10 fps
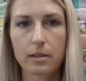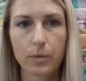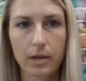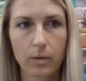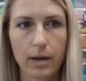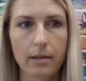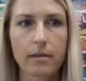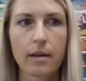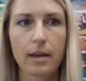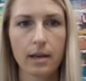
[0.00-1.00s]
to work with
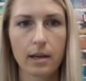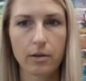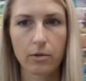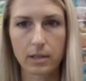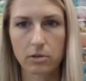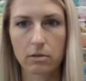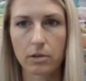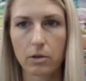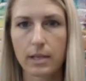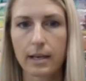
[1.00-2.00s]
in your digital
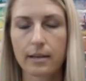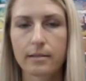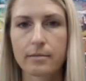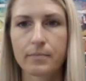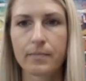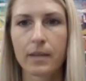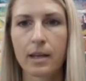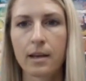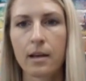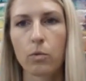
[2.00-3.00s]
notan.
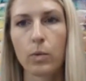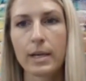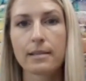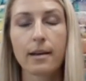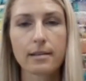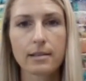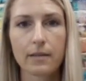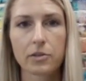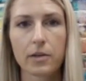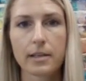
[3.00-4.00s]
When it doesn't
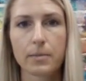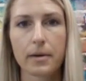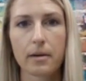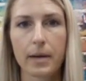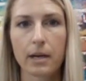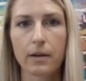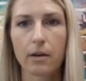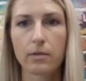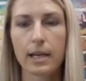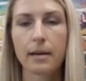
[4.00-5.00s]
have a transparent
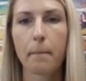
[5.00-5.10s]
background, it